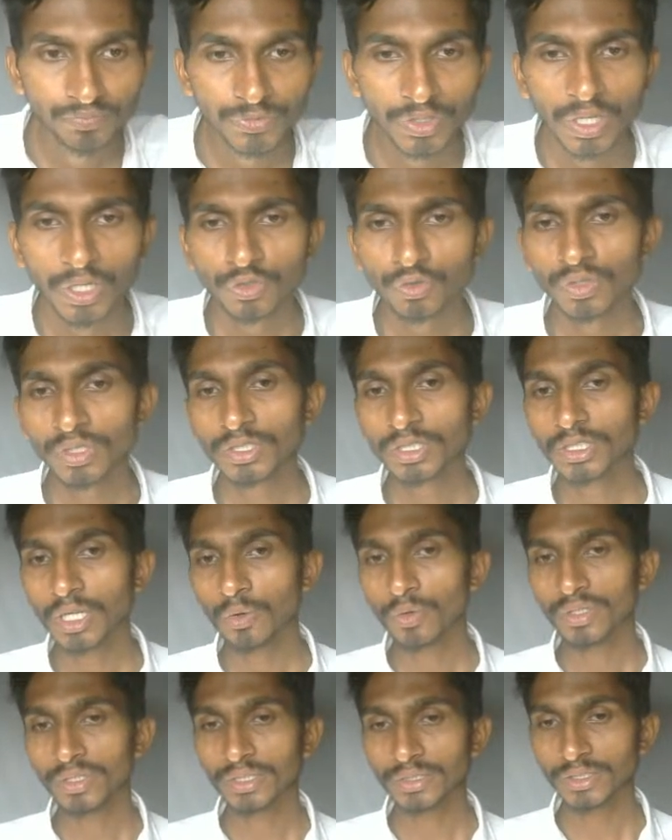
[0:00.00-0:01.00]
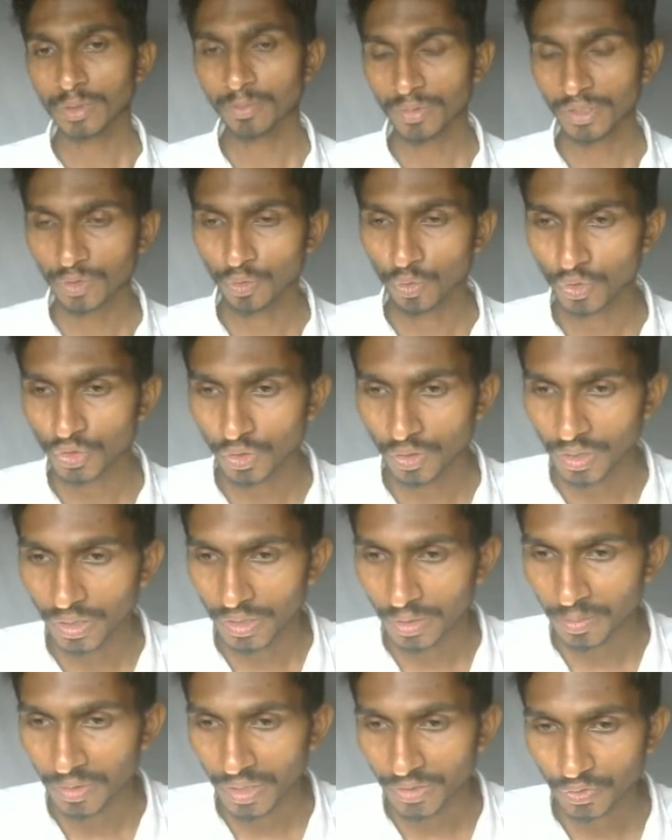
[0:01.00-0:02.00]
So this is how it just simply goes on. Let
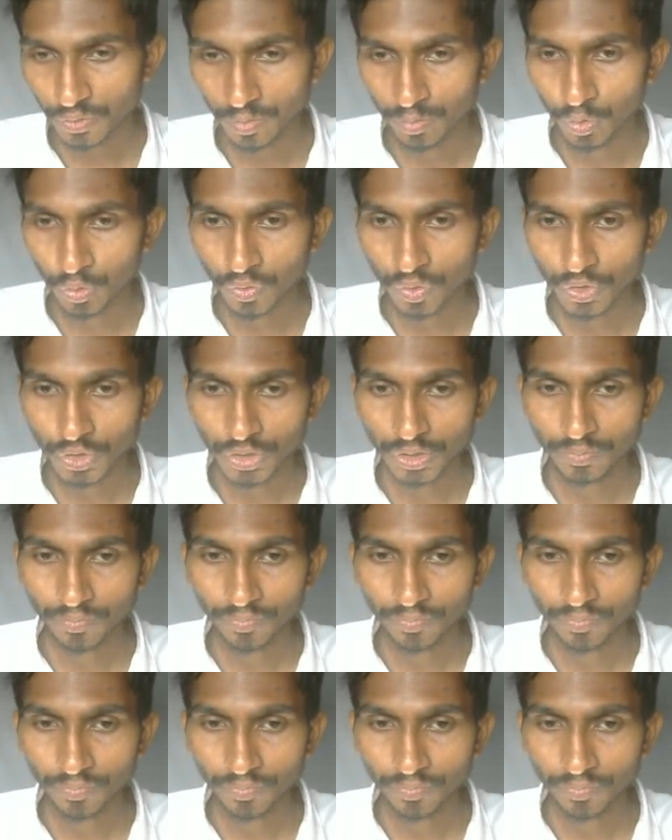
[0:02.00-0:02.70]
me ask one more question.